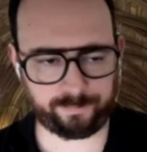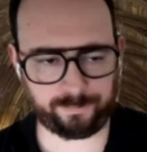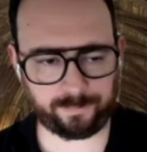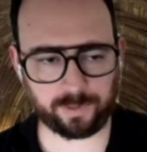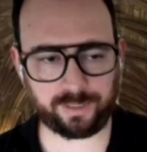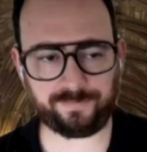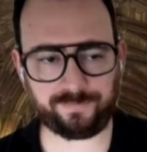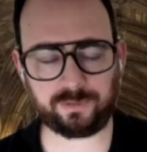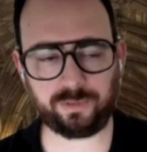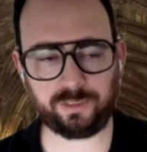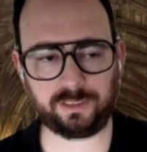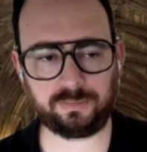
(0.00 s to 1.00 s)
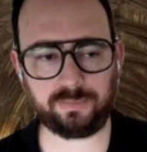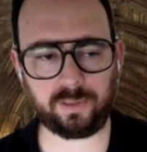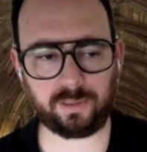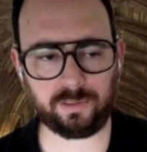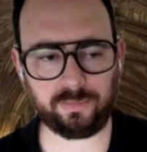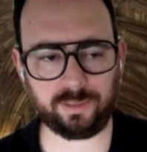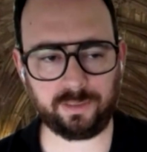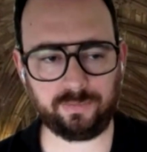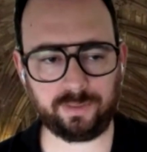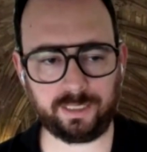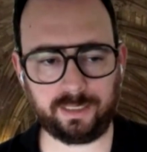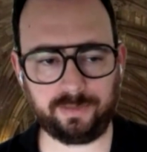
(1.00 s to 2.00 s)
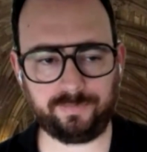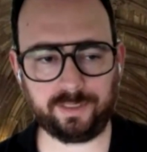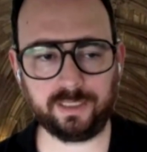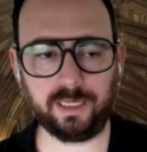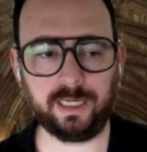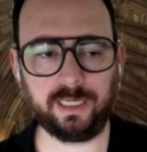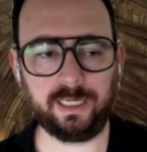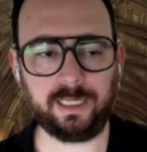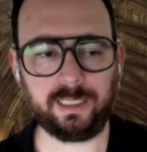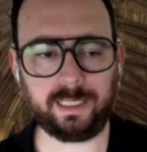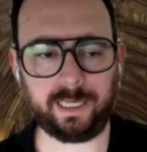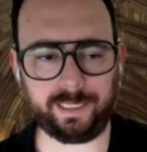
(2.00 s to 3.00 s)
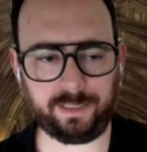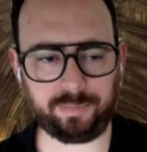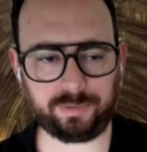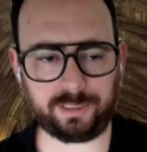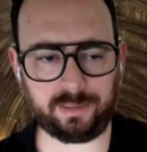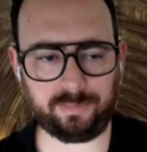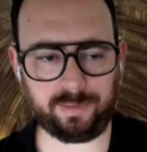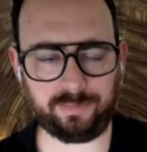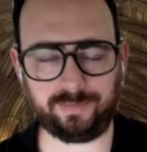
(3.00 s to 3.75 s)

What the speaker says: 40. If it's really small, you really want to give it 90%.